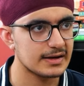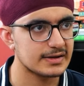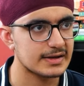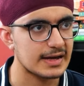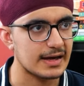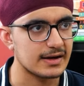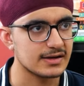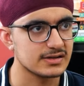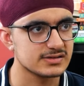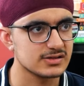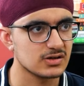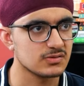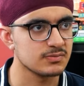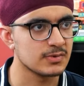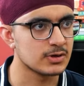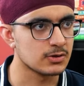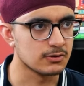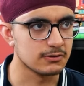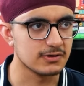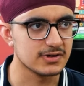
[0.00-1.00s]
it carries out
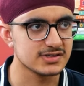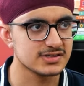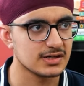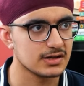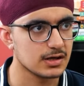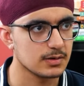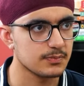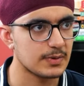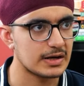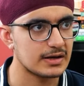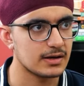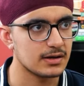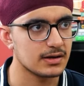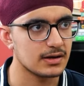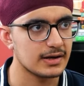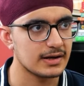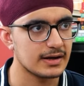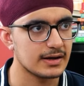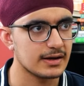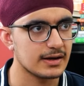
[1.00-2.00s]
maneuvers
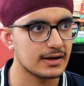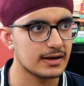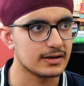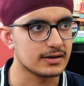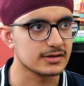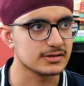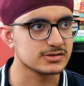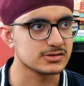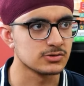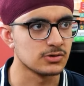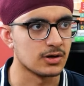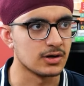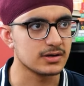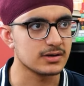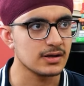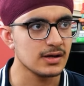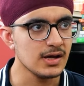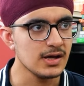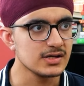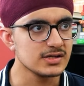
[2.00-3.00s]
independently, it is not
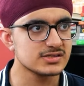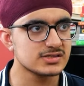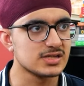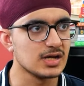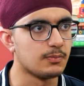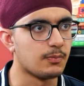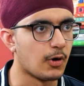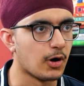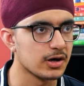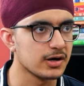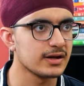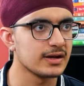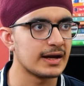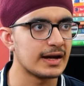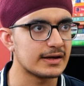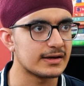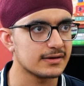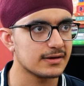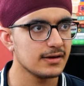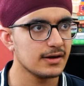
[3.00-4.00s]

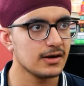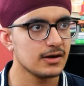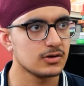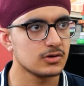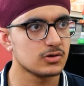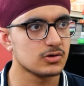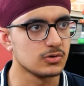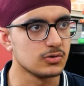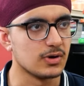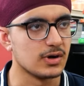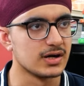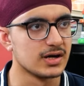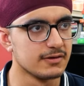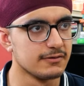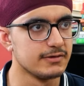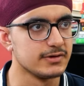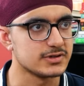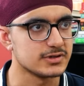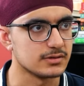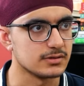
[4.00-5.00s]
subordinate to a
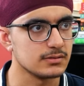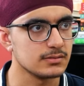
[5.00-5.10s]
division.